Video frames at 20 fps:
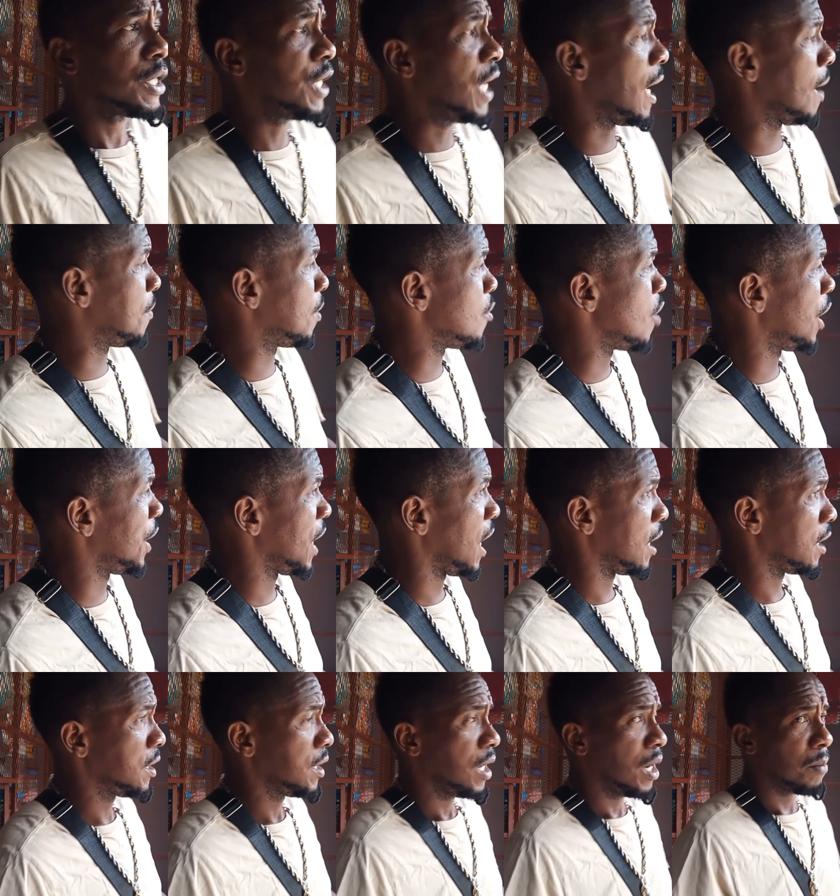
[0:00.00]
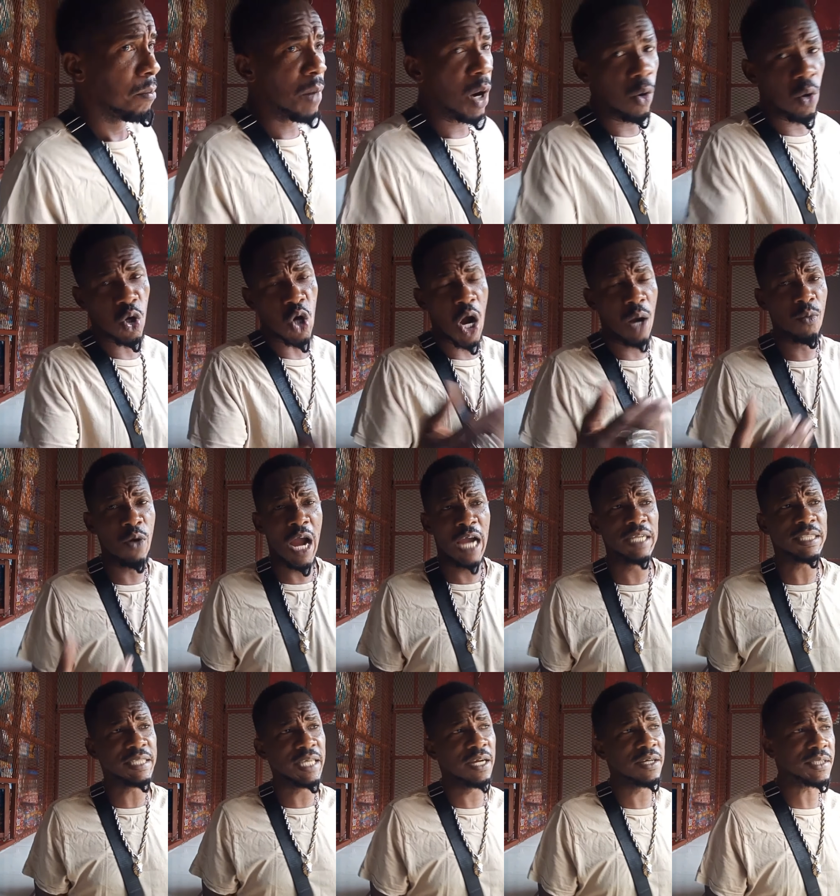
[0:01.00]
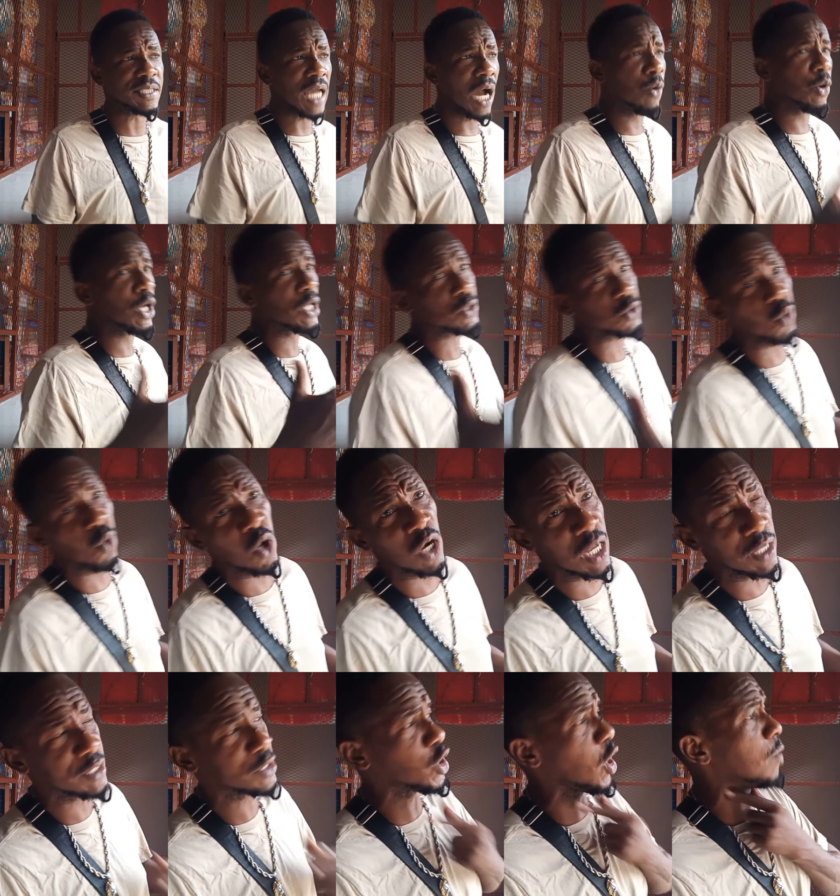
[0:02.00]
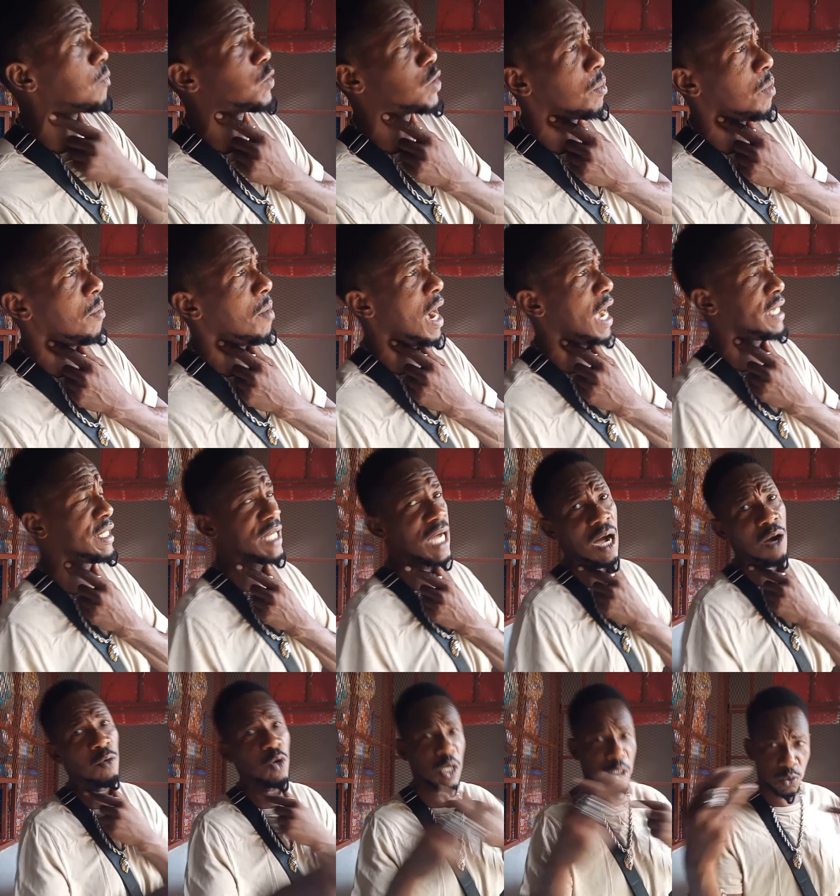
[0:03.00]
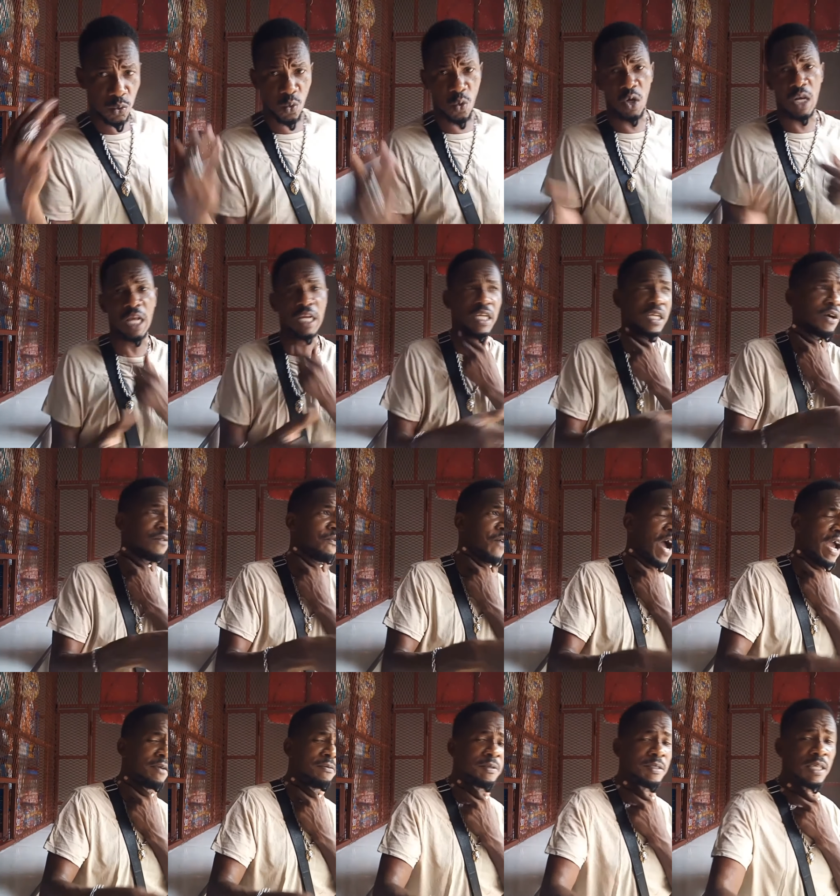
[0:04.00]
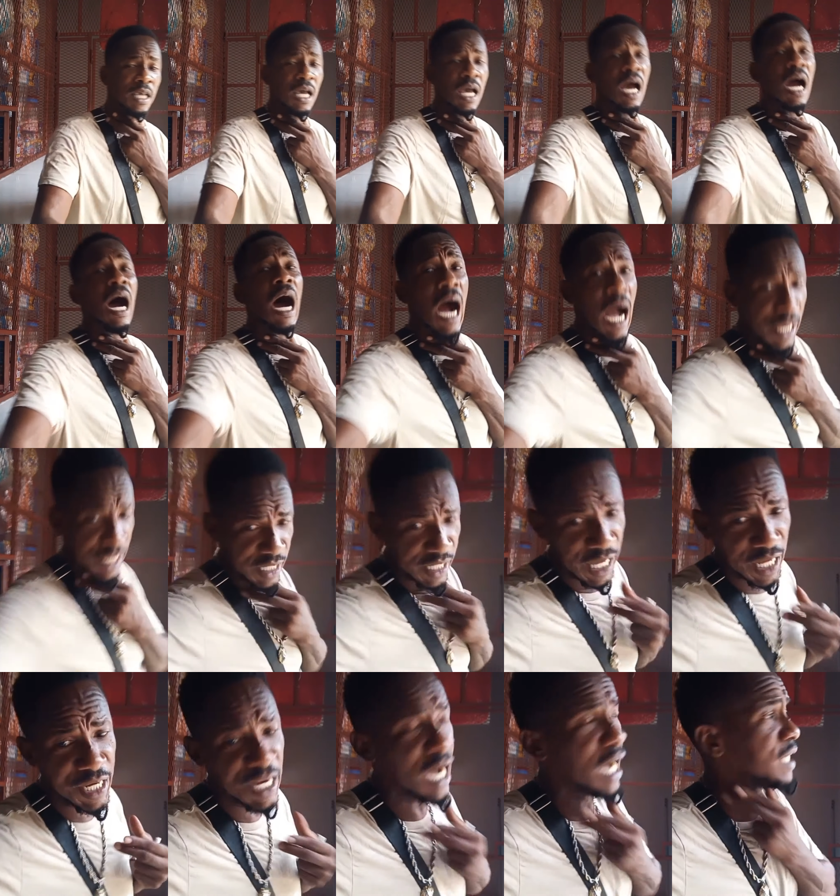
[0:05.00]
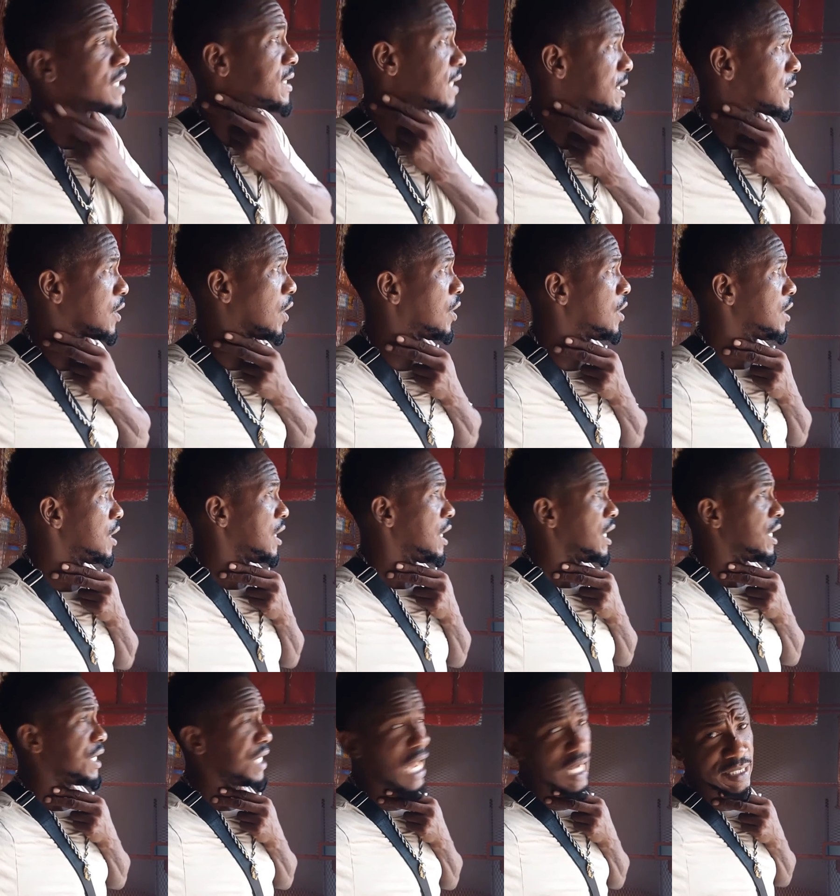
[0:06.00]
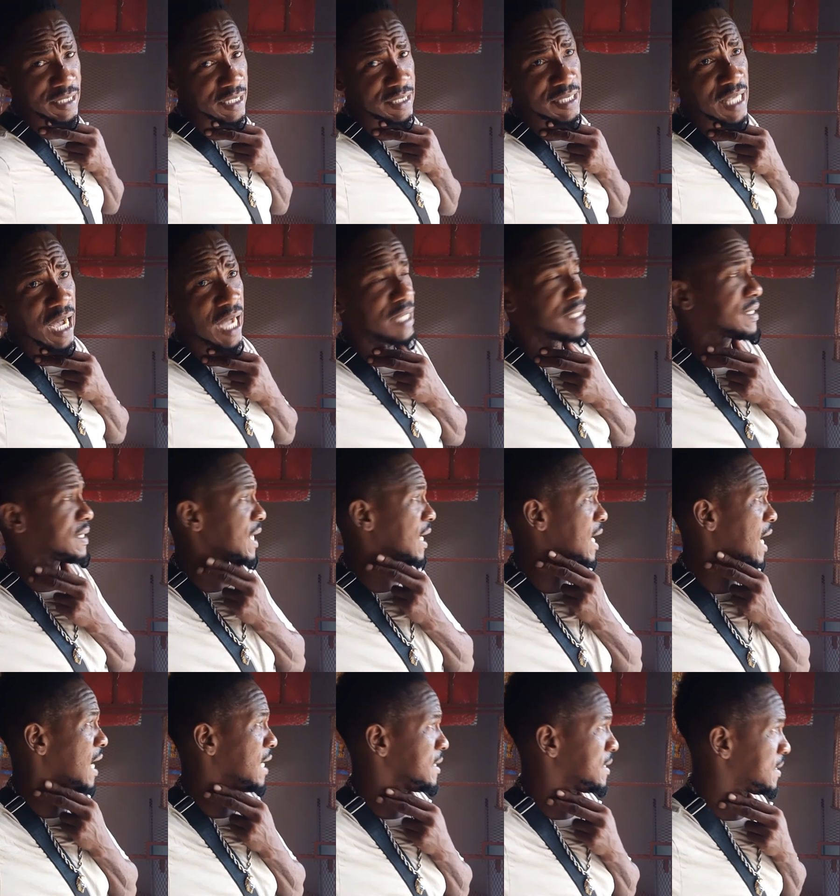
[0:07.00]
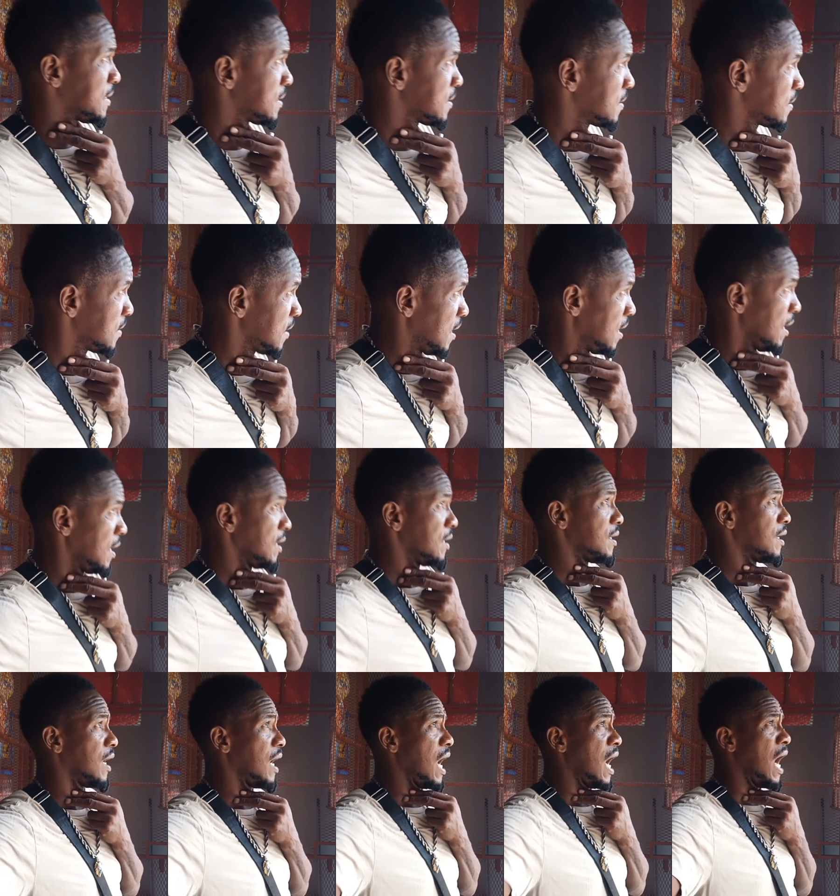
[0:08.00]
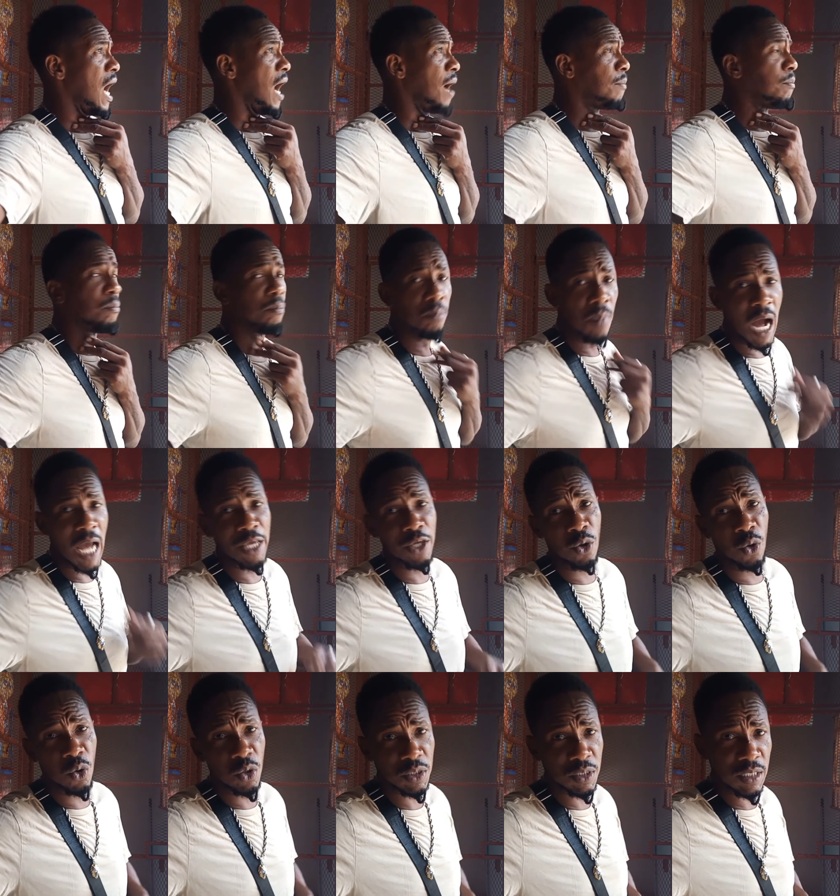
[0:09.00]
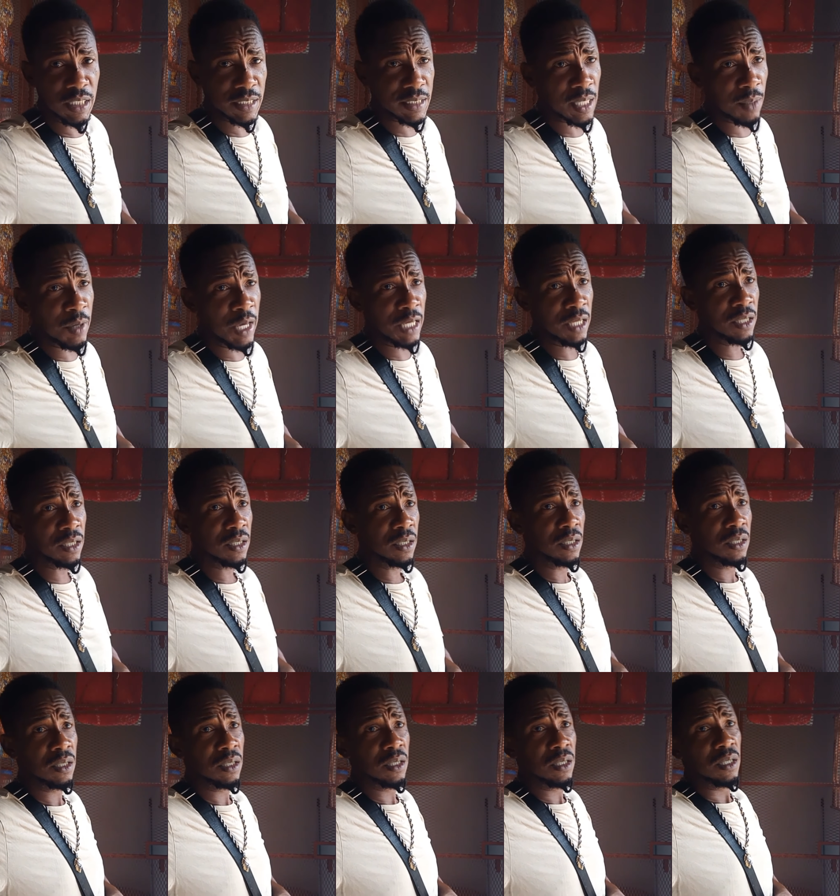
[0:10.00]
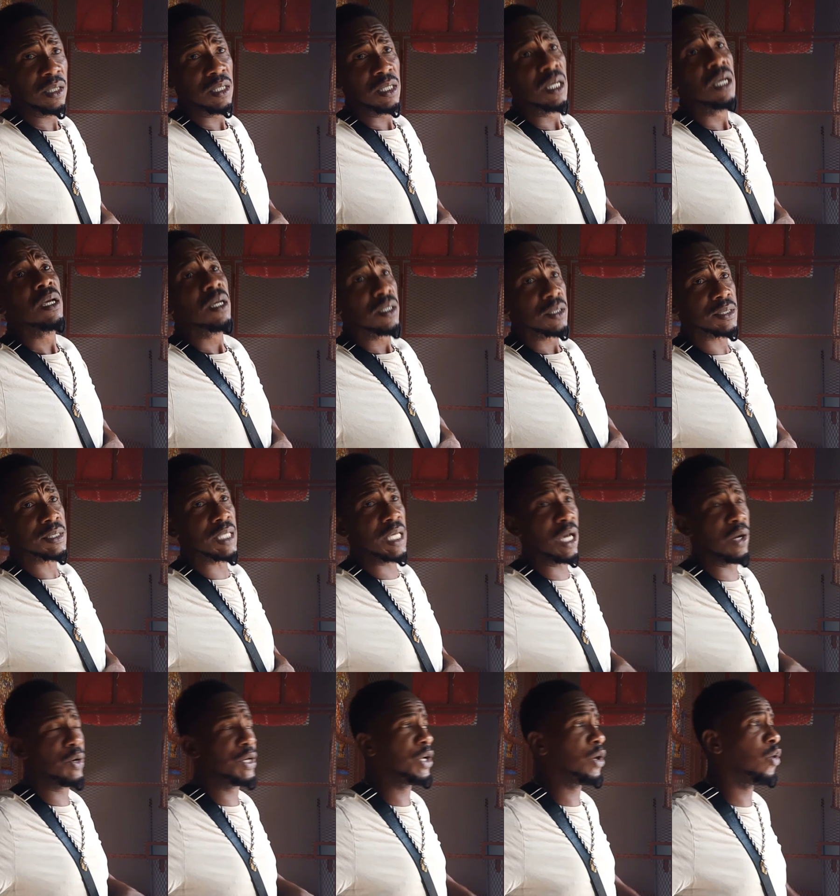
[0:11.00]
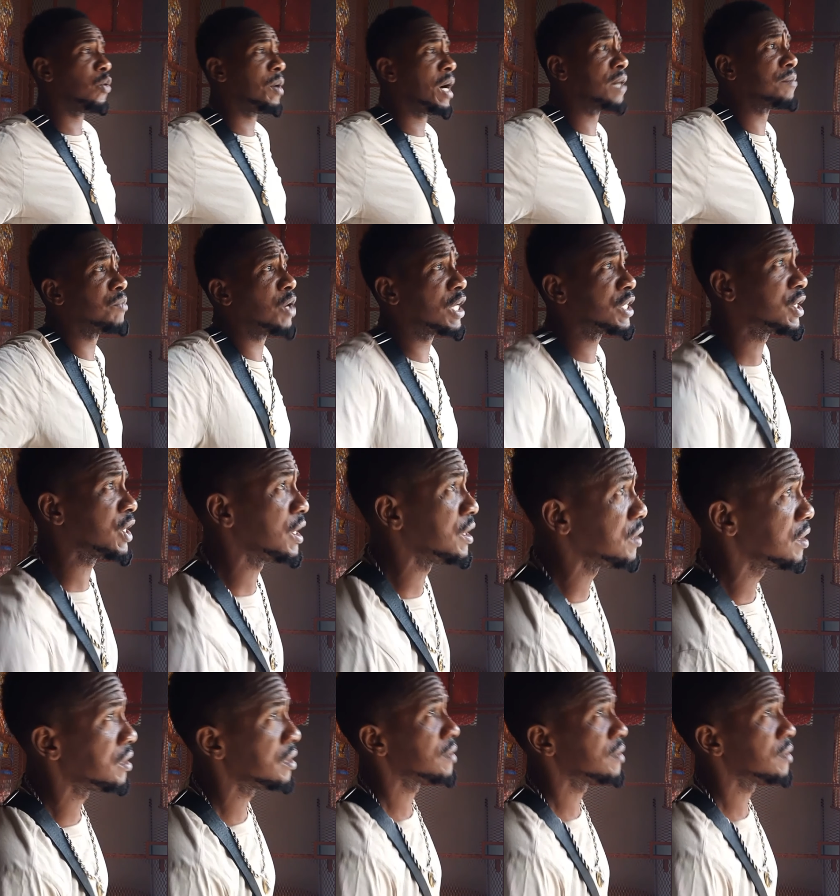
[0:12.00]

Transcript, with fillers: Yeah, my brother. But we come right here, so we just all it come to my mind and we just all a little vibes and you get the answer, so that is the answer, guys. Um, my youth. You see me? Stay with your woman, Bridget.